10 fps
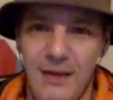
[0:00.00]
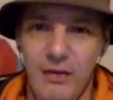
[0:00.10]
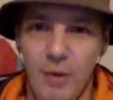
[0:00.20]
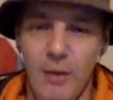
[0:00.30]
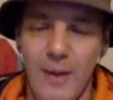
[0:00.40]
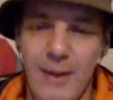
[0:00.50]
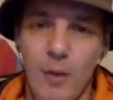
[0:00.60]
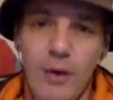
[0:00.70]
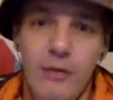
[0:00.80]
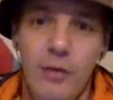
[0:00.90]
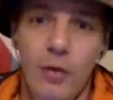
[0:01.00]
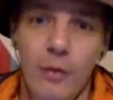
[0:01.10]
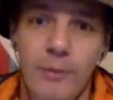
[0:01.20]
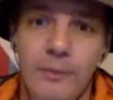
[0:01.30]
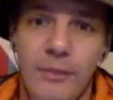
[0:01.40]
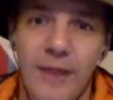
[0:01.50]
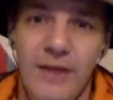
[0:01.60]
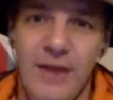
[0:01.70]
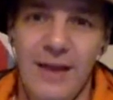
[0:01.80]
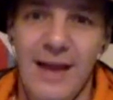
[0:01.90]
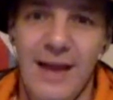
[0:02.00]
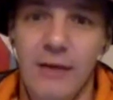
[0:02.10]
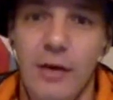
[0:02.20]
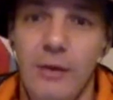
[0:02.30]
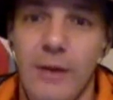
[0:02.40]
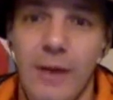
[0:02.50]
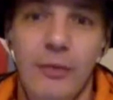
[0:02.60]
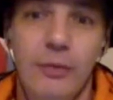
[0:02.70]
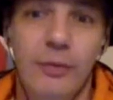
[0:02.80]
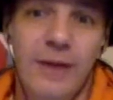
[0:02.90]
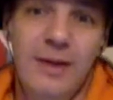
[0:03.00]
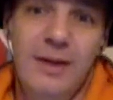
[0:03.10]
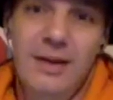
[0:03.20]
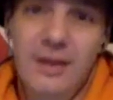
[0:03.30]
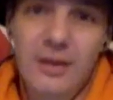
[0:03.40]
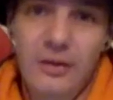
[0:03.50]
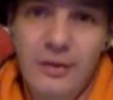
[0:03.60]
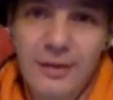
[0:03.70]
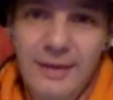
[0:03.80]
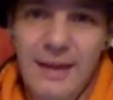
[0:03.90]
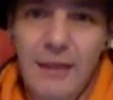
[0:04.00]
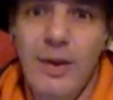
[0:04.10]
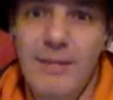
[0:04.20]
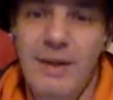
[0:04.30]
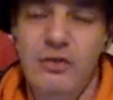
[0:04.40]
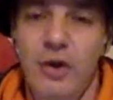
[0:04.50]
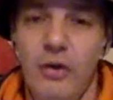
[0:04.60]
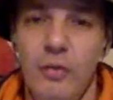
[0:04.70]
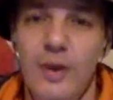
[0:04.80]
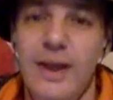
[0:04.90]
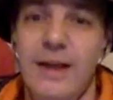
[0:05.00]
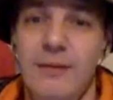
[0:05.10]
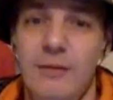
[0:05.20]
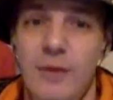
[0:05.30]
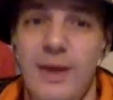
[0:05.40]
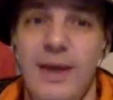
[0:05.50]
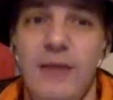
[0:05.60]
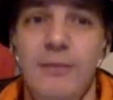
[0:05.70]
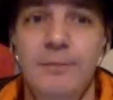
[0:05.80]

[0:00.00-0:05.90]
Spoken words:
my main worry for them, is that lack of home games. Because that's where their best chance of winning it really is.